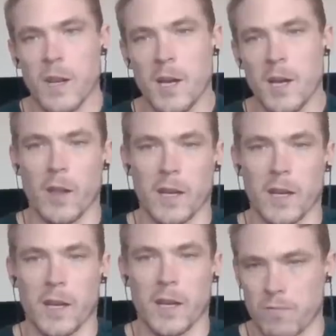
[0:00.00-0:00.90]
So
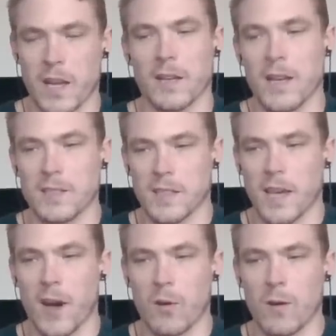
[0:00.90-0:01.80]
like just
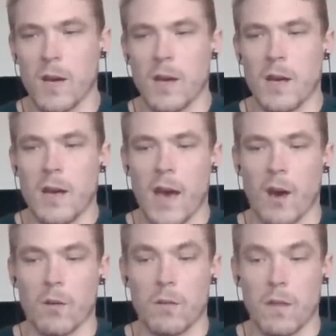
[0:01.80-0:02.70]
recognizing how,
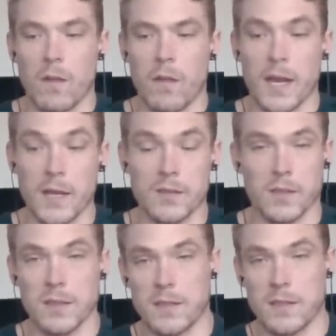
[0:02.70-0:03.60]
how that is
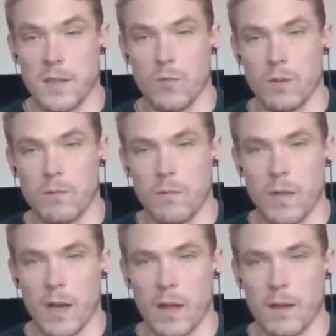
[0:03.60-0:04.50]
a continuum,
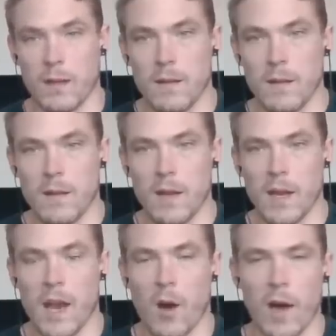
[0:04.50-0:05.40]
and,
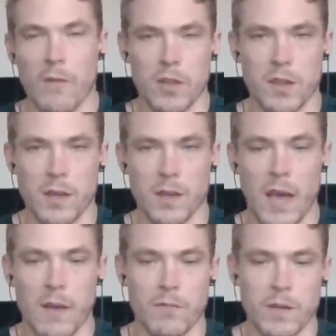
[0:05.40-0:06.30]
and how
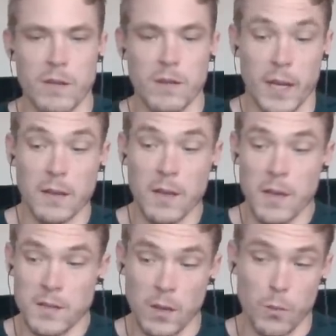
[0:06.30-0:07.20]
everything, every like
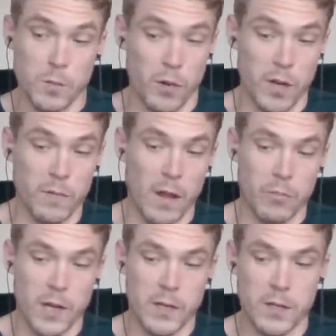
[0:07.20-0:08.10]
someone's
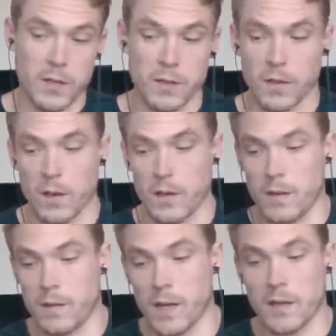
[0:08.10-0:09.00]
pre-flop range is going
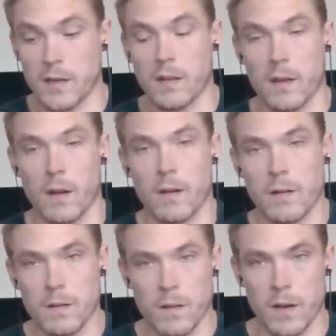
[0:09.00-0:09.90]
to dictate
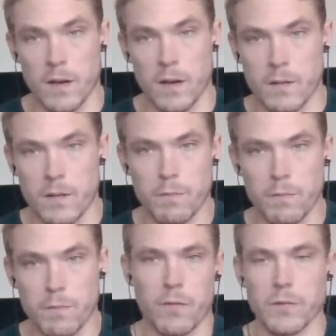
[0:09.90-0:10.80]
their their turn
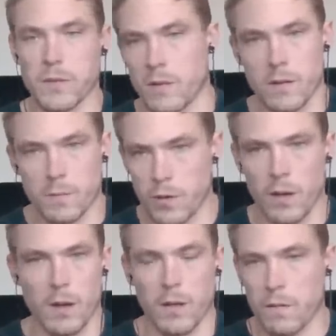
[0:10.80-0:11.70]
bet frequency or their
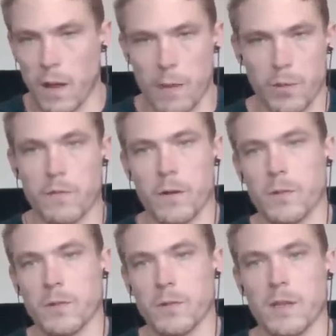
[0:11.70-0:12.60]
pre, or their flop bet
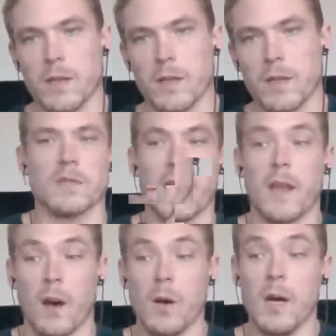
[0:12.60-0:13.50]
frequency and things like that,
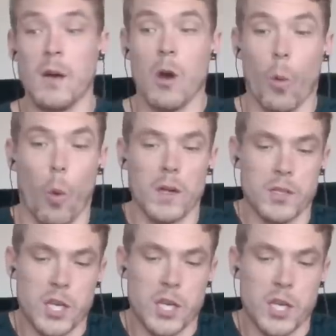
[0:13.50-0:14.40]
and how
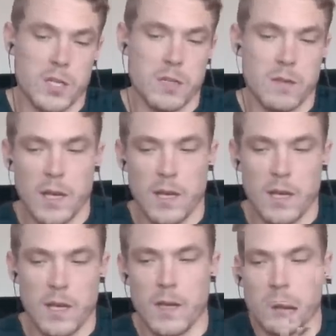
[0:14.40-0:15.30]
one change in
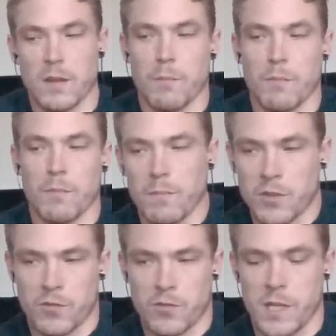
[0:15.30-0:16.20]
in in some
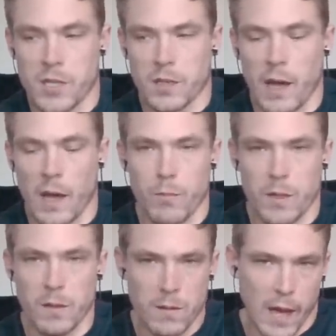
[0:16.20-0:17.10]
strategic
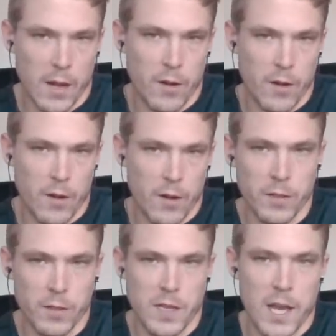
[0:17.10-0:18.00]
element at an
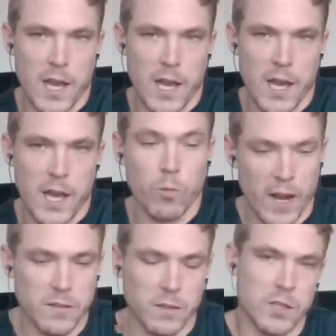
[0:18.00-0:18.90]
early stage in the hand will
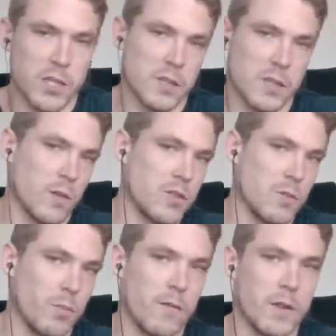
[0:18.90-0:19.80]
drastically change the way you
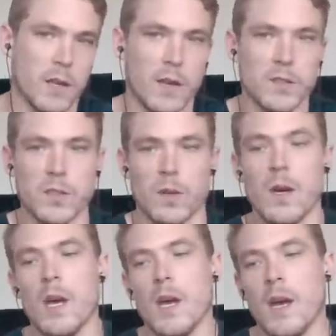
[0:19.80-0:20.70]
should play everything else.
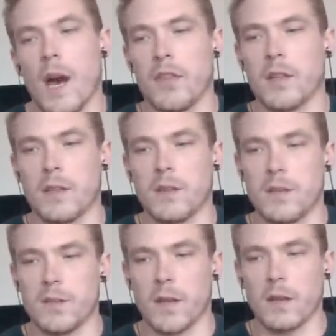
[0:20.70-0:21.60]
So I think that
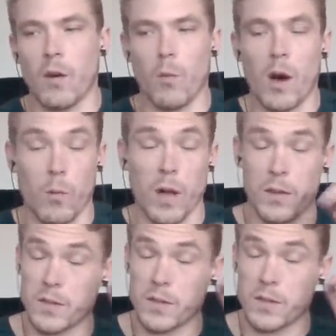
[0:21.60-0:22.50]
there's like a, while
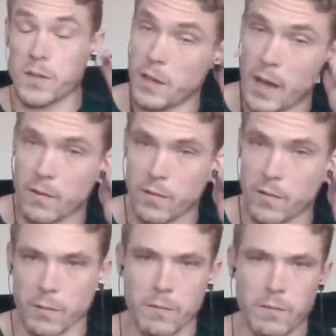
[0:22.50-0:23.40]
there's definitely a lot of
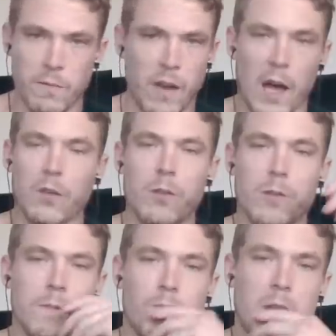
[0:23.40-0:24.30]
like value
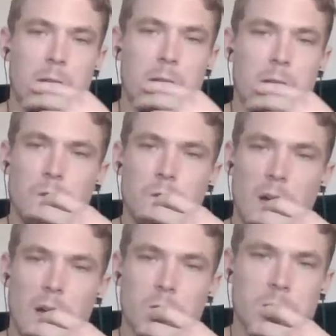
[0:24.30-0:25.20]
in in using
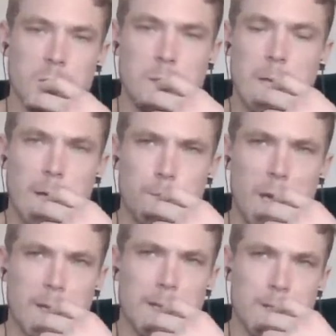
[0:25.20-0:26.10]
solvers and and
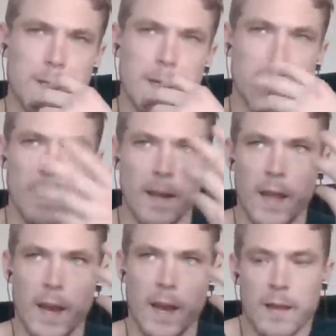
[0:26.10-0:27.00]
paying attention to that, and, and I,